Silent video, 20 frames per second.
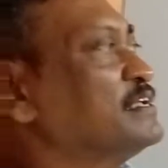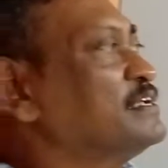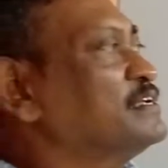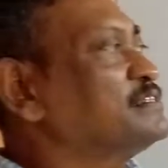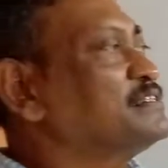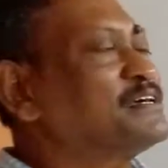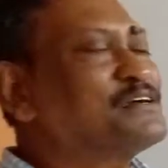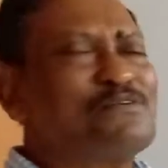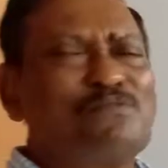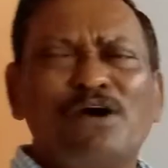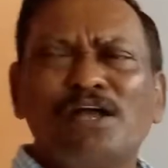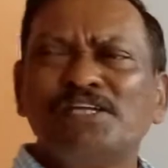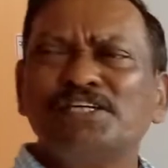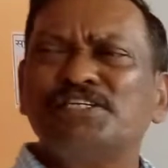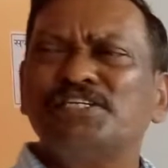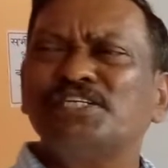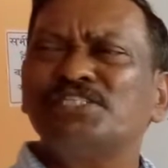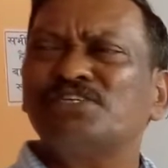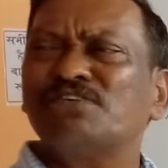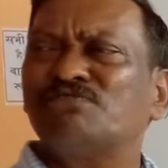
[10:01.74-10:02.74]
the
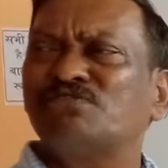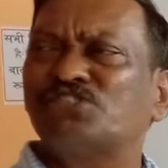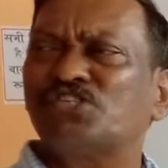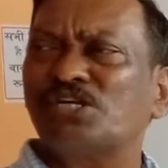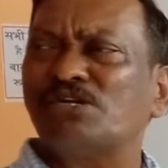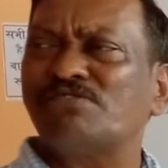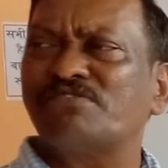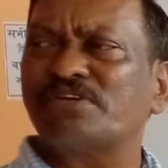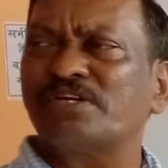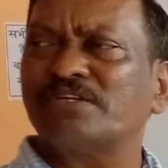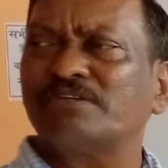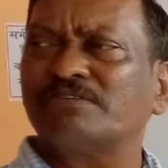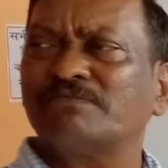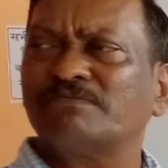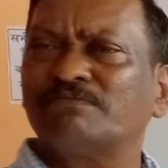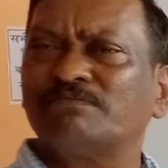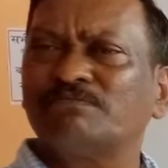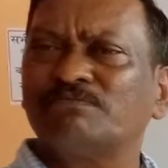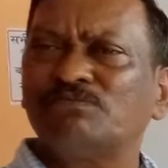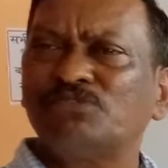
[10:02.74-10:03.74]
qualities of children.
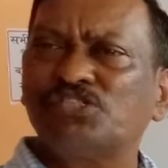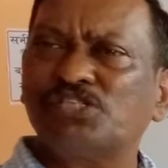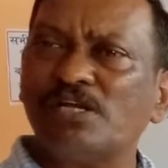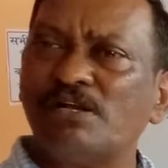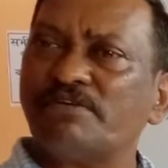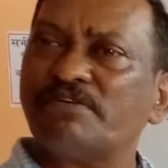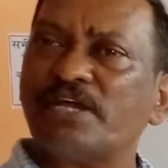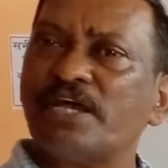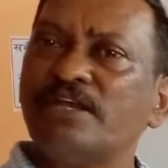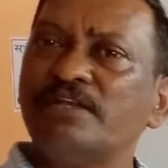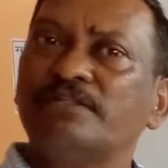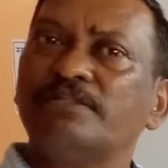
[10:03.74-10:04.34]
Children,